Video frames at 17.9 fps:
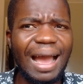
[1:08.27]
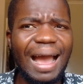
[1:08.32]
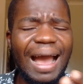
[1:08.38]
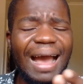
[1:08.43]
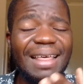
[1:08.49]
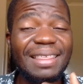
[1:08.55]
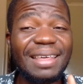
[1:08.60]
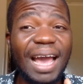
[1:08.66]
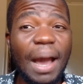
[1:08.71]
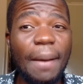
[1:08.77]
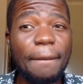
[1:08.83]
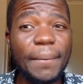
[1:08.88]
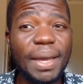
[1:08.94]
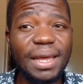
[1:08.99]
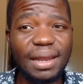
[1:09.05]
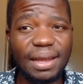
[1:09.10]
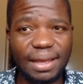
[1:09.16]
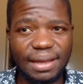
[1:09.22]
Are the
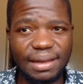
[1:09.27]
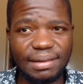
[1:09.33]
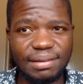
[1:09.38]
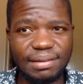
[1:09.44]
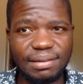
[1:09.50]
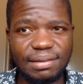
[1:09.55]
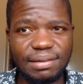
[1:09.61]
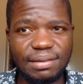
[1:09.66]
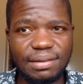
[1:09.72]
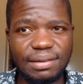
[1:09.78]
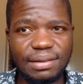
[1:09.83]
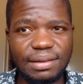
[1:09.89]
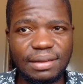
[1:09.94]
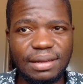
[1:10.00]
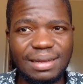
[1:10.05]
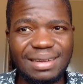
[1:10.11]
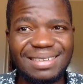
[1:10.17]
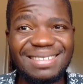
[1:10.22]
Americans
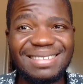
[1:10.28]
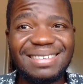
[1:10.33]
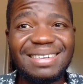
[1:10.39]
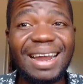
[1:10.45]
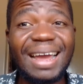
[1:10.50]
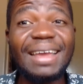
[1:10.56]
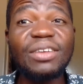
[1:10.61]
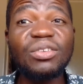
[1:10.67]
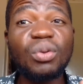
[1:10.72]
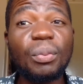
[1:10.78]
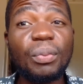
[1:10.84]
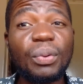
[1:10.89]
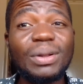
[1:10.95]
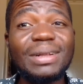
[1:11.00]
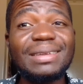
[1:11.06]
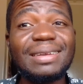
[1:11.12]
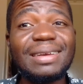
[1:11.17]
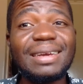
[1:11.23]
trying to
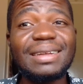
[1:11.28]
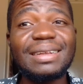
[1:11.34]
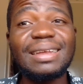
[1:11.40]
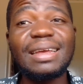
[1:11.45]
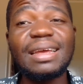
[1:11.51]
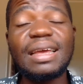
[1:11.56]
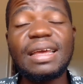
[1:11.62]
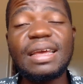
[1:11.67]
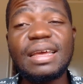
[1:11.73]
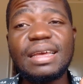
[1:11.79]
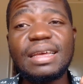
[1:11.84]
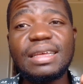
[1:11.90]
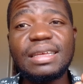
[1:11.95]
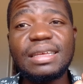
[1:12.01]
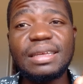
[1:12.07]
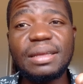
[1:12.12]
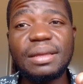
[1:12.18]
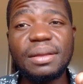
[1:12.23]
protect
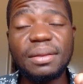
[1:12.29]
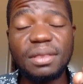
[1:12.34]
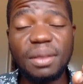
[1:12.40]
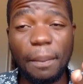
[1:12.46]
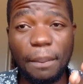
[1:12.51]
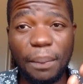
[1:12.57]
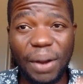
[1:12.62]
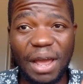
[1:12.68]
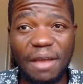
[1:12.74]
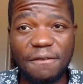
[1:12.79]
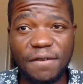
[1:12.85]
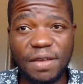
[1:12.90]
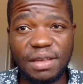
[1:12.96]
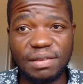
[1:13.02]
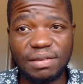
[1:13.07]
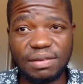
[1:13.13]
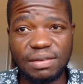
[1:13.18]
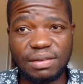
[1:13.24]
the
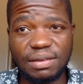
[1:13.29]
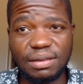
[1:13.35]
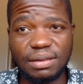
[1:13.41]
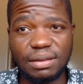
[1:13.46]
privacy?